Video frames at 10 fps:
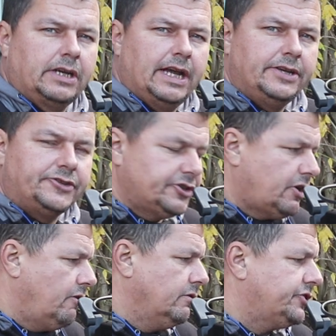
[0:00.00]
Okay,
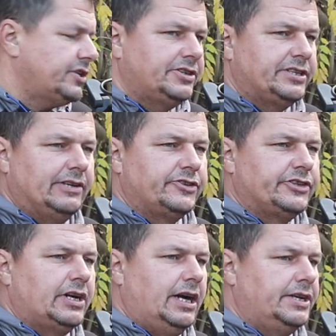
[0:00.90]
so I sat
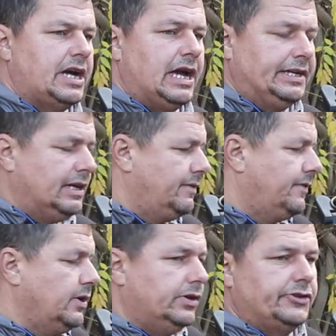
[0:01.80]
outside and
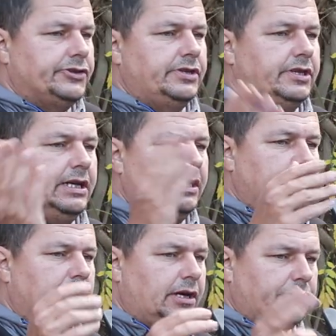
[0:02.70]
I've got the
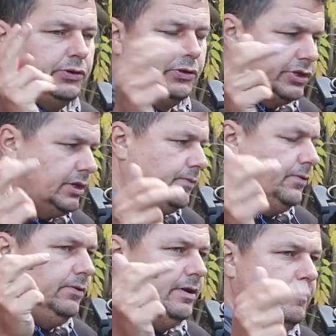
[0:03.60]
Pard hooked up
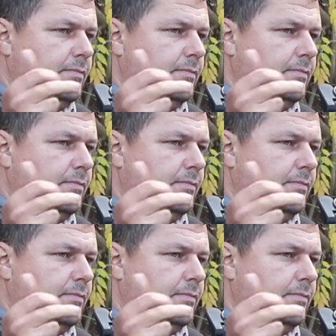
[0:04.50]
through the